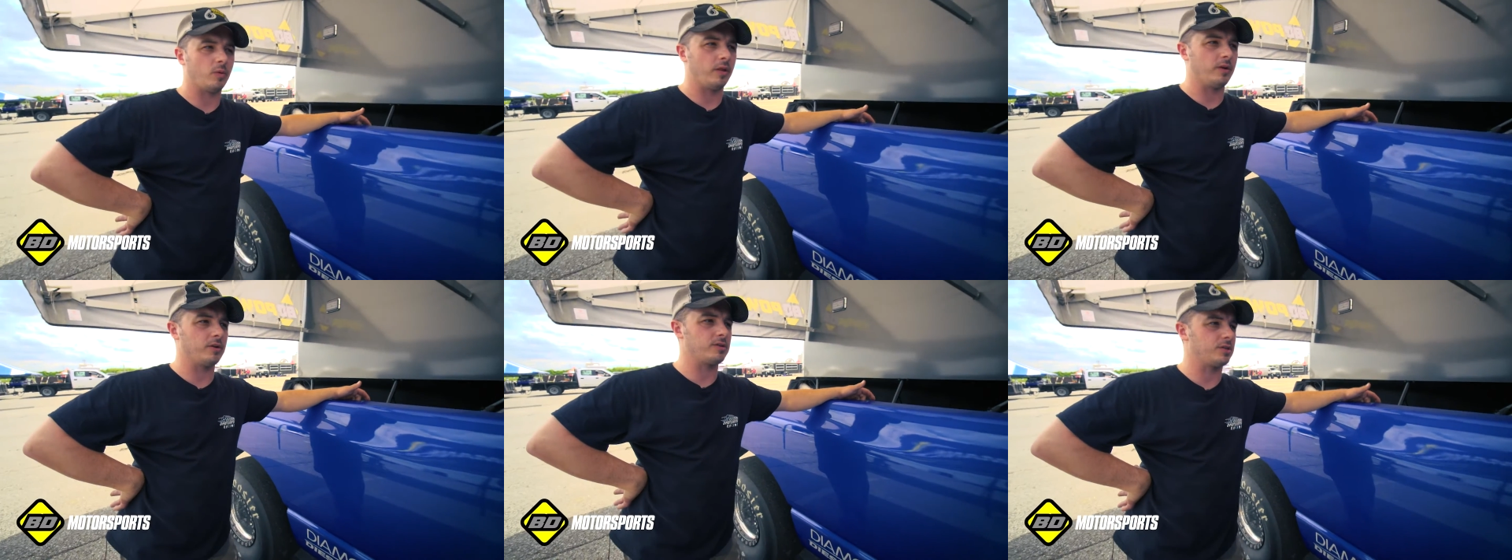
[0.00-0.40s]

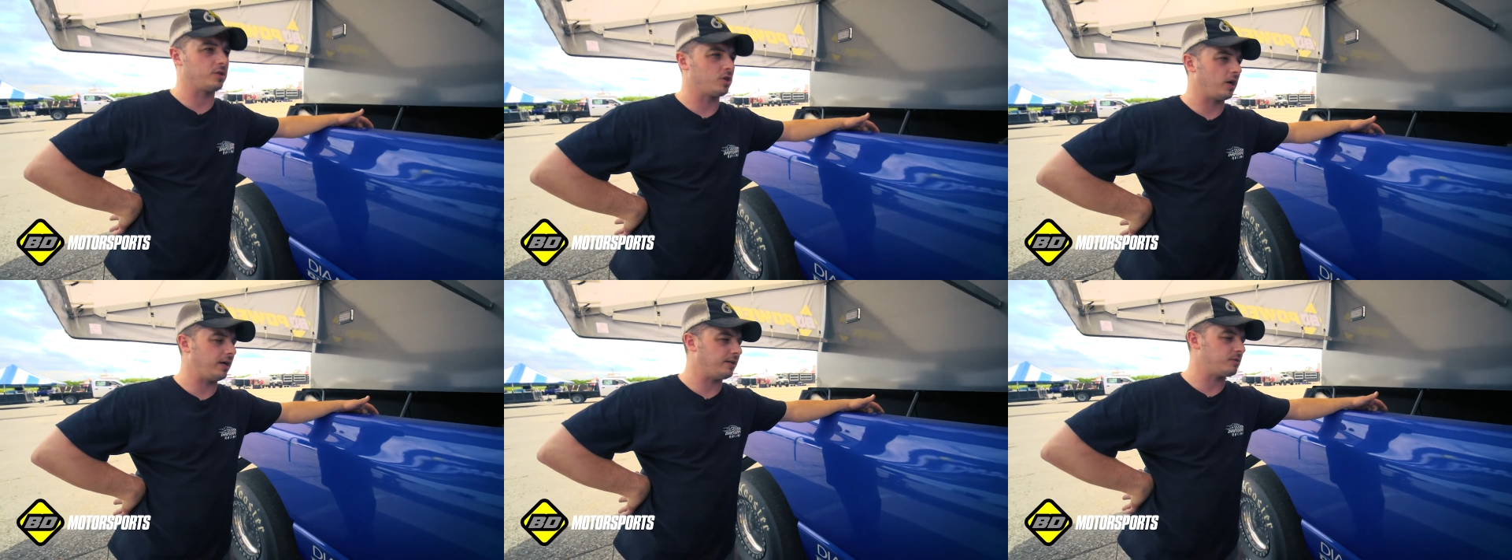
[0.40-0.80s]
whether it's a
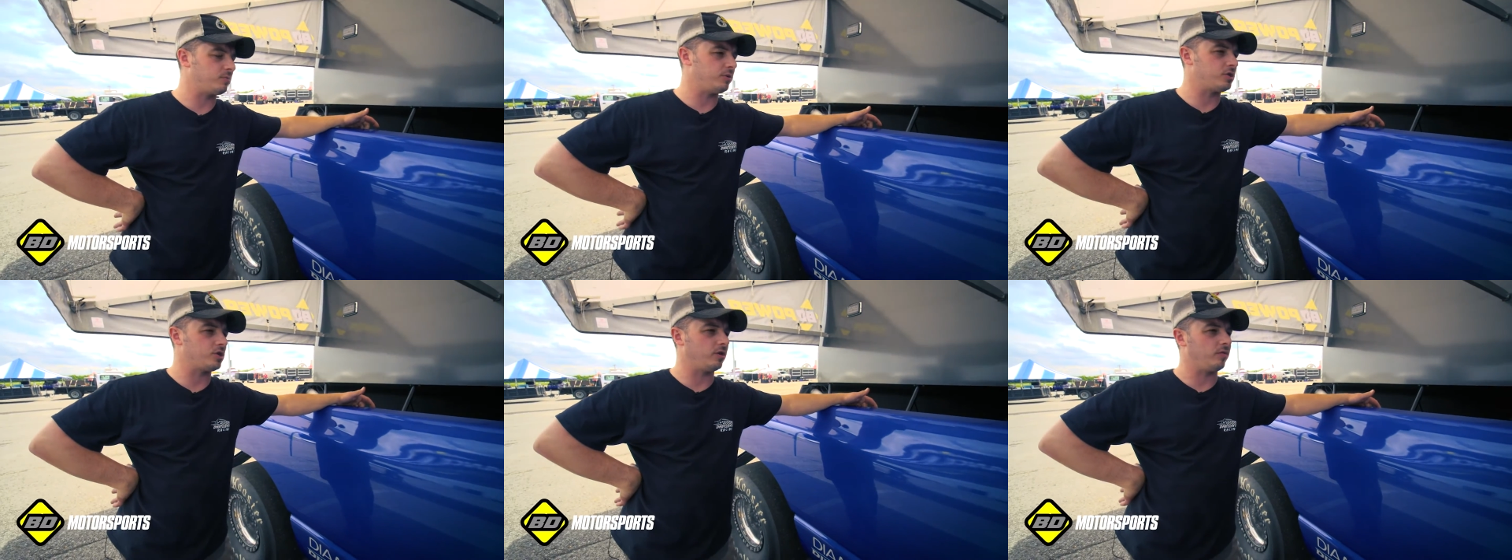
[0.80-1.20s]

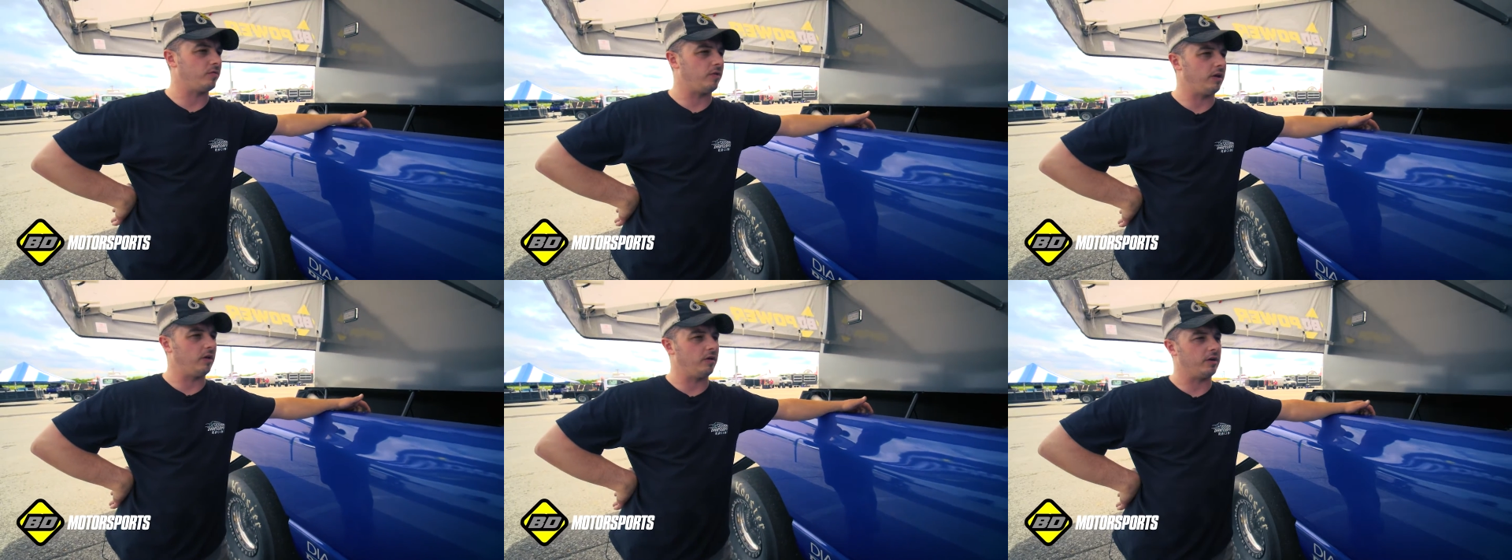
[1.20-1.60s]
transmission
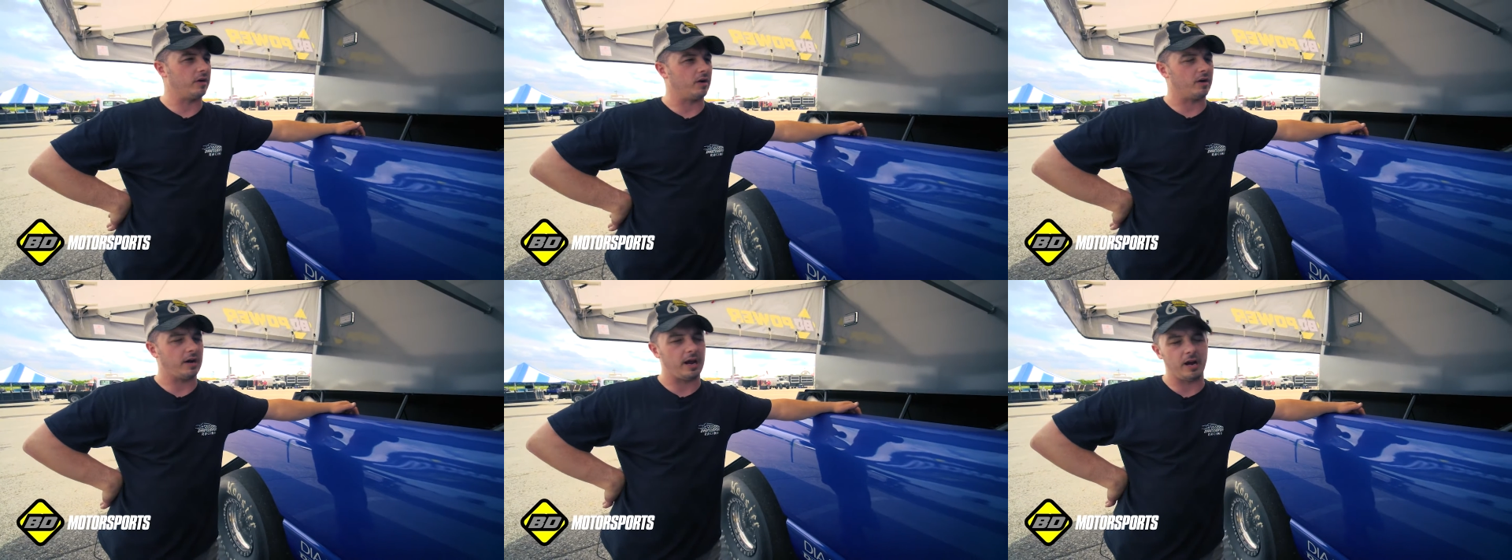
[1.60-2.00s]

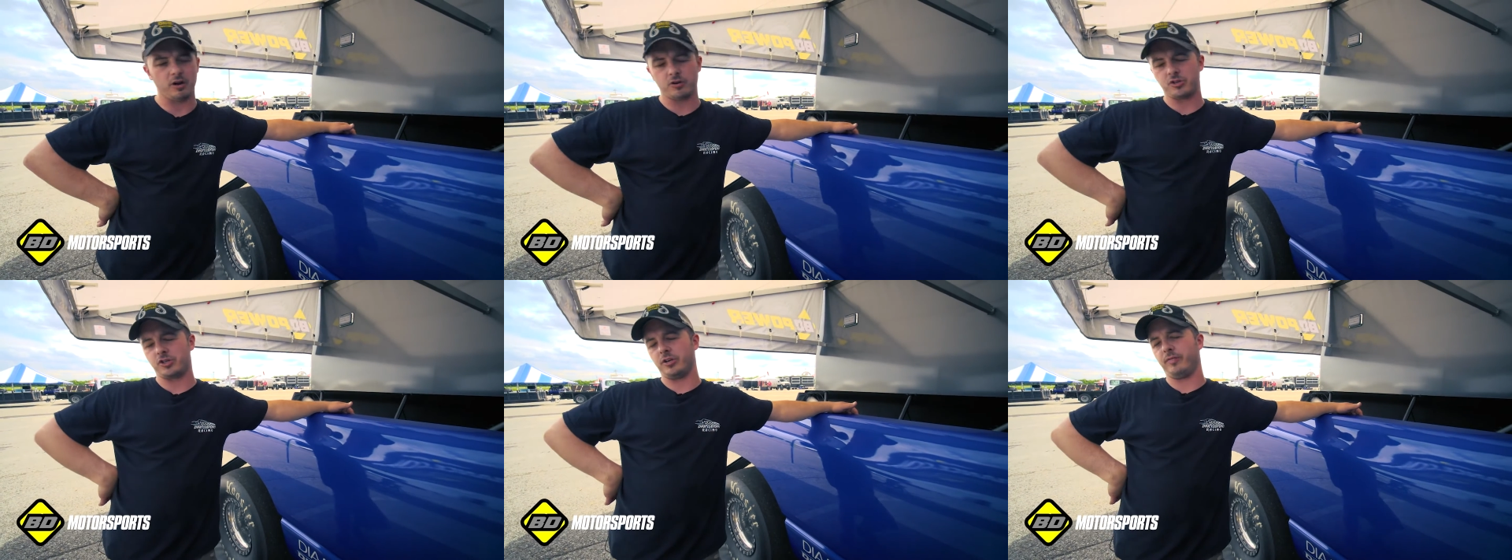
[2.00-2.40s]
failure, an
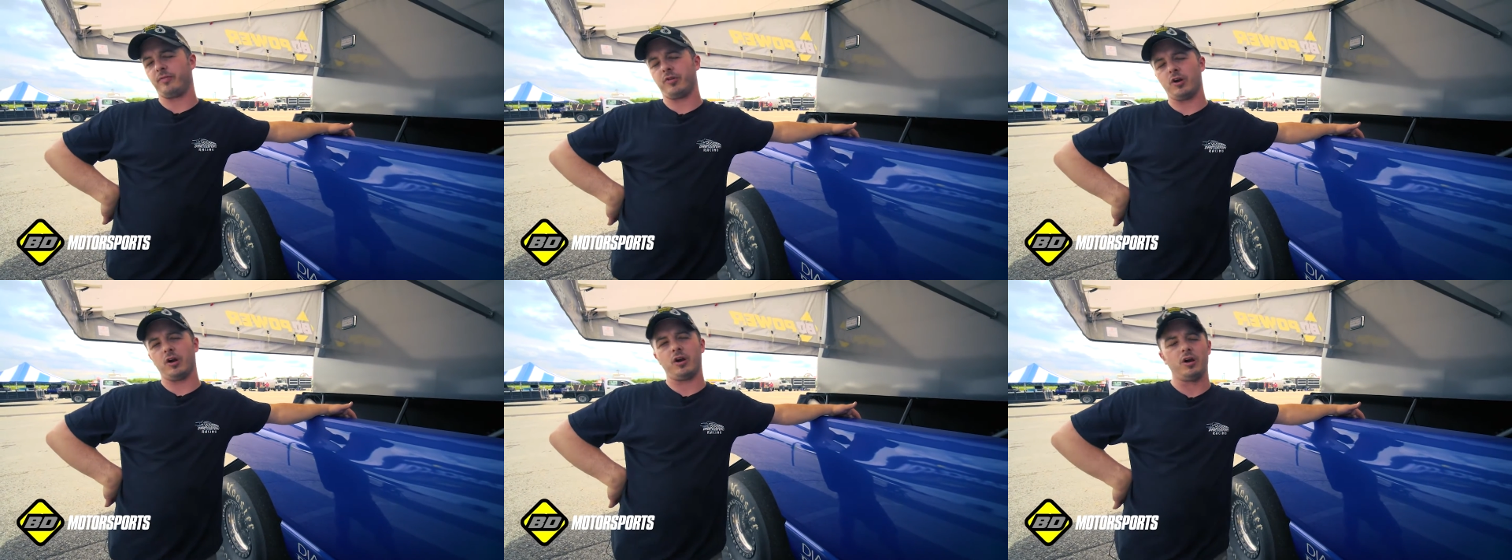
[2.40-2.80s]
air
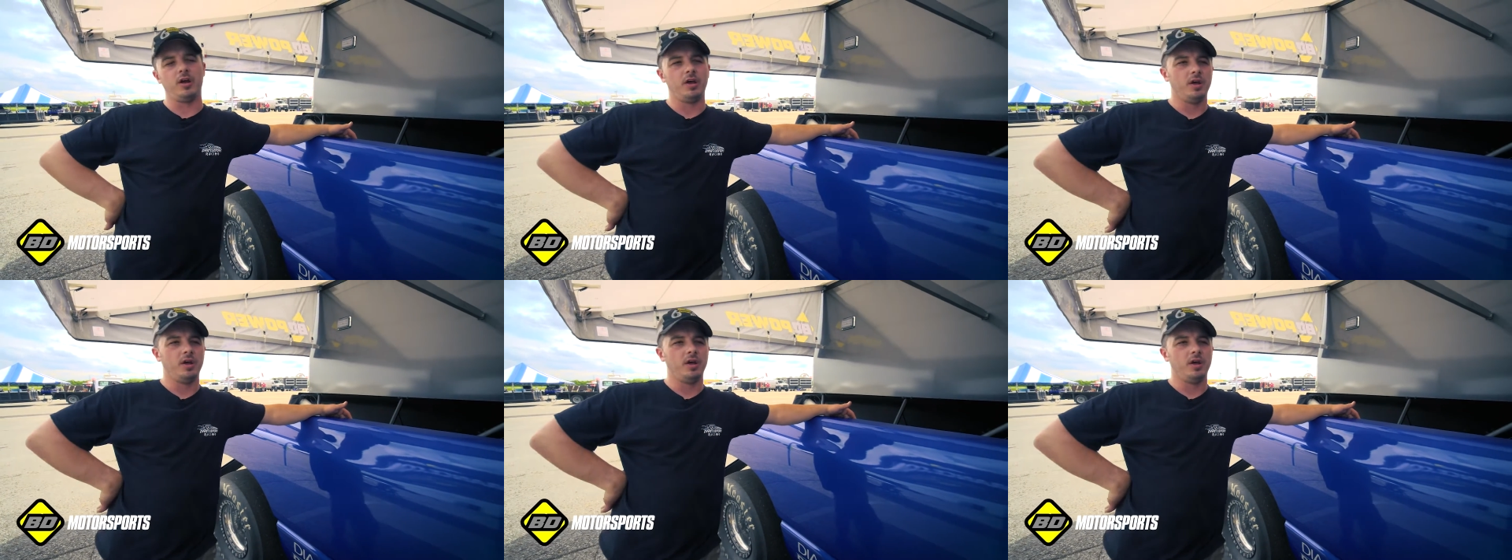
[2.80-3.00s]
shifter,